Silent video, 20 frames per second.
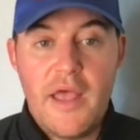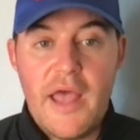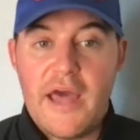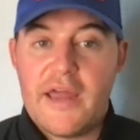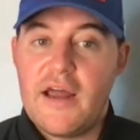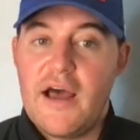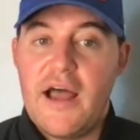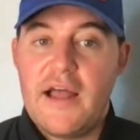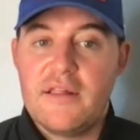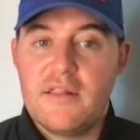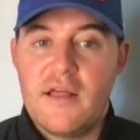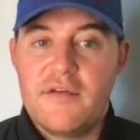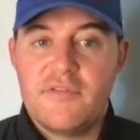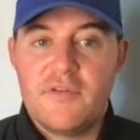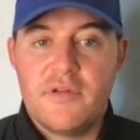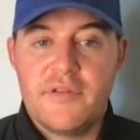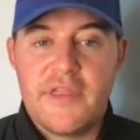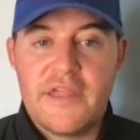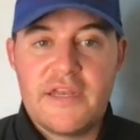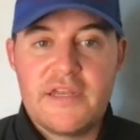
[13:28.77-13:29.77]
at a high
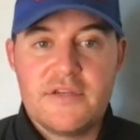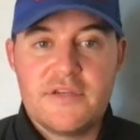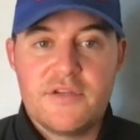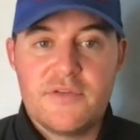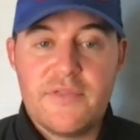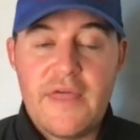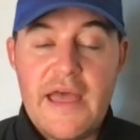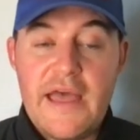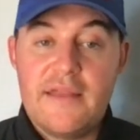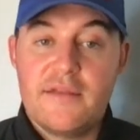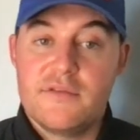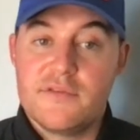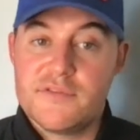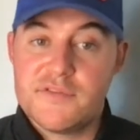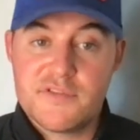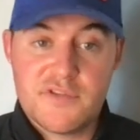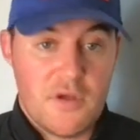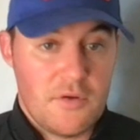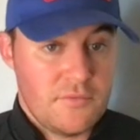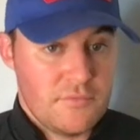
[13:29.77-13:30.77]
level, and they didn't do that. And
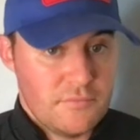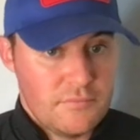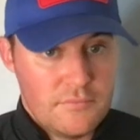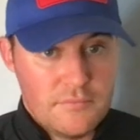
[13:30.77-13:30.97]
so